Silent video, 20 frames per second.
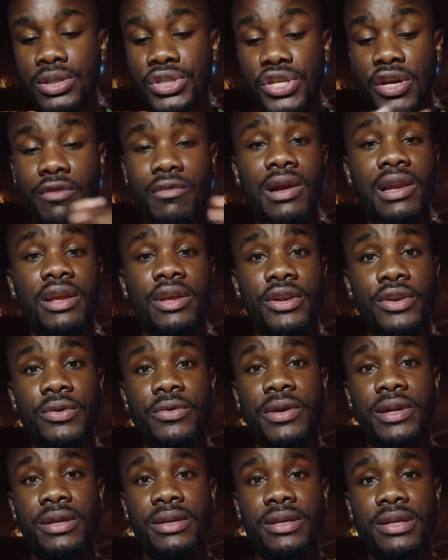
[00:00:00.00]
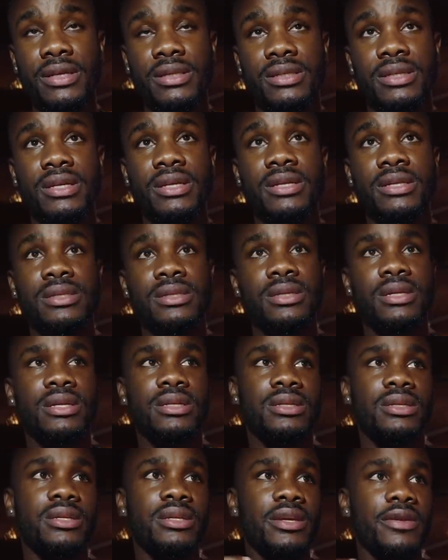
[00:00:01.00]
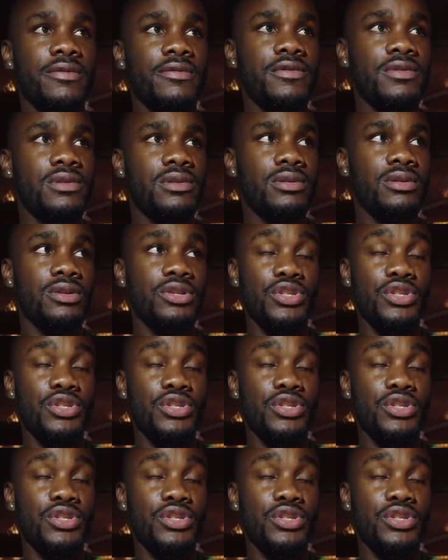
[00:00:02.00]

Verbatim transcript: Charela doing this is it gives